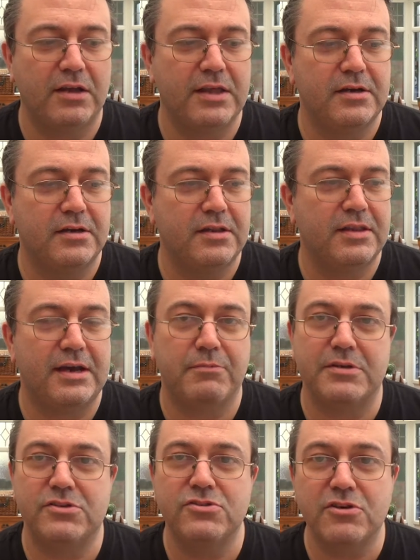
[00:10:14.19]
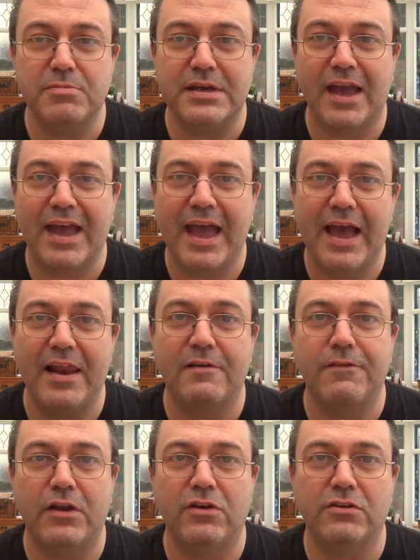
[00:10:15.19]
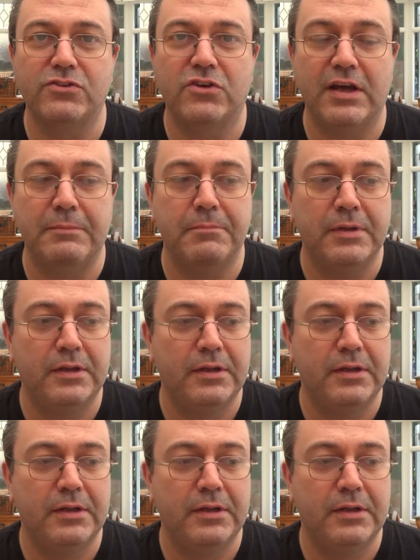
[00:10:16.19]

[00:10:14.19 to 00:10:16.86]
That one took me a hell of a long time.